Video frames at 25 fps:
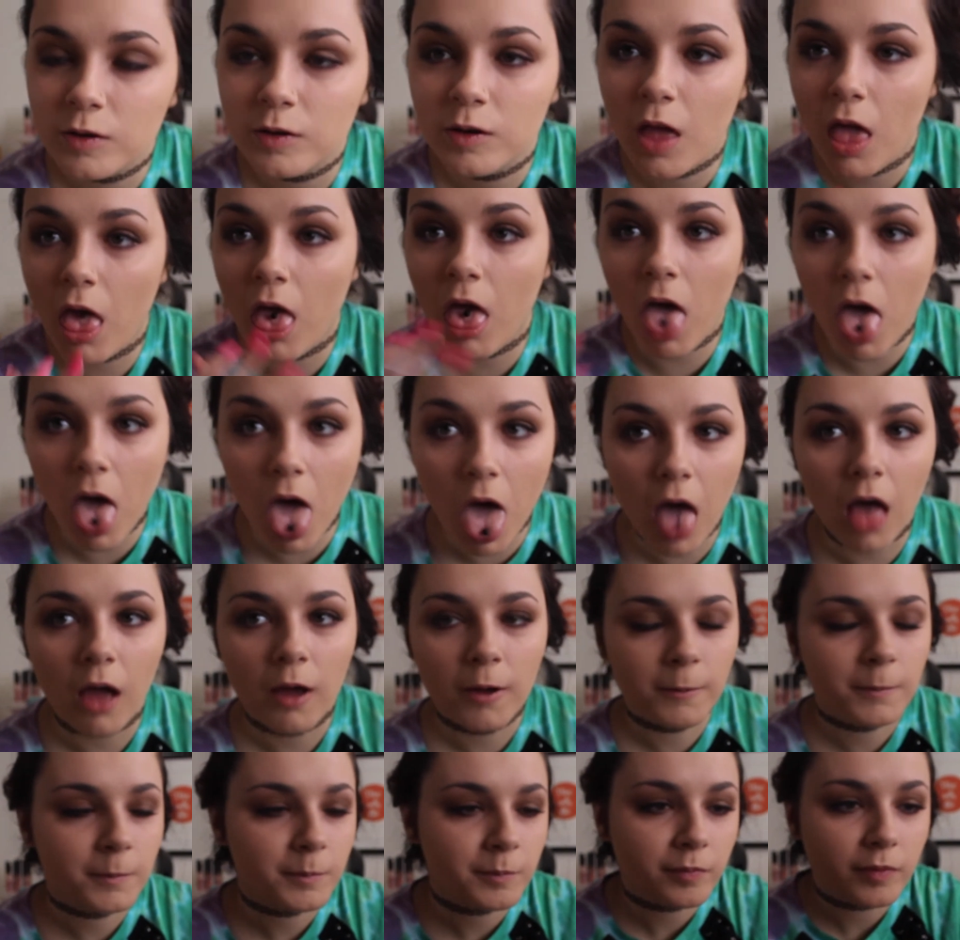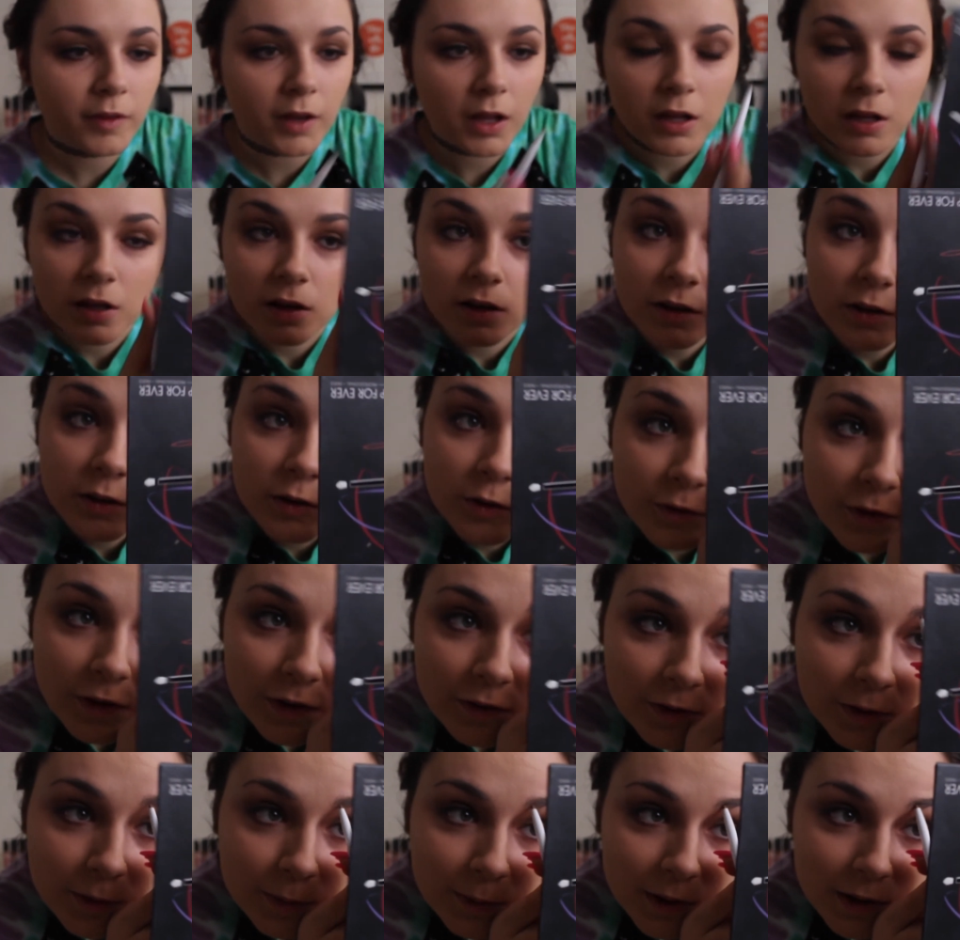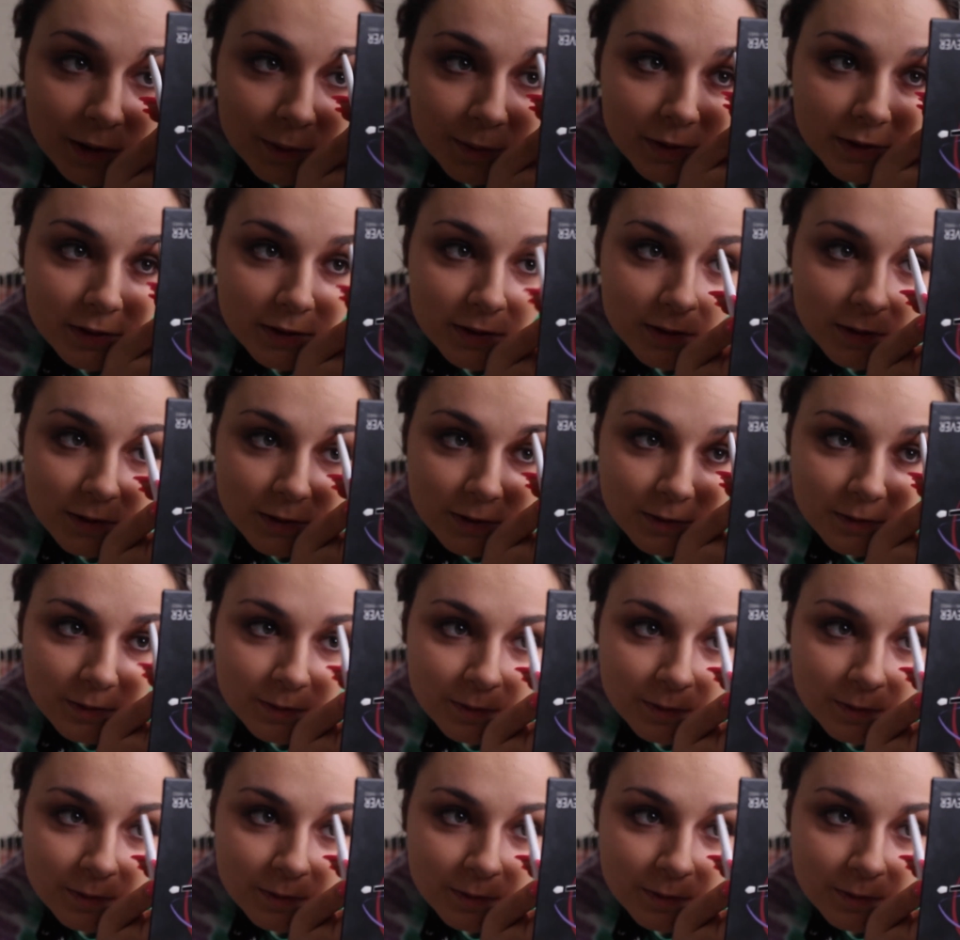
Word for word: New, uh, new favorite brow pencil.